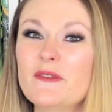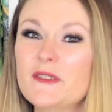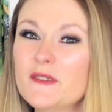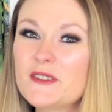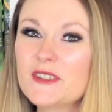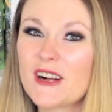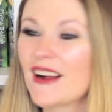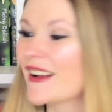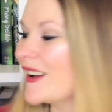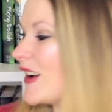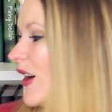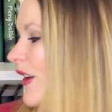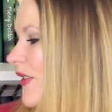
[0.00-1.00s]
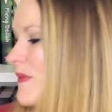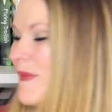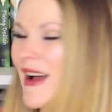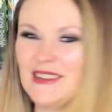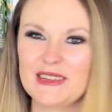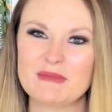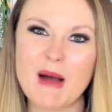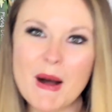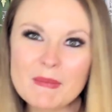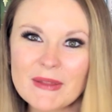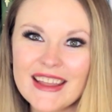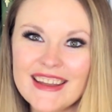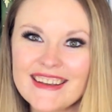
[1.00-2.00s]
food truck called the Magic
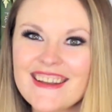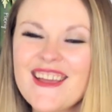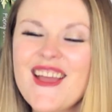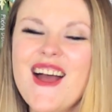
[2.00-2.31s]
Pumpkin.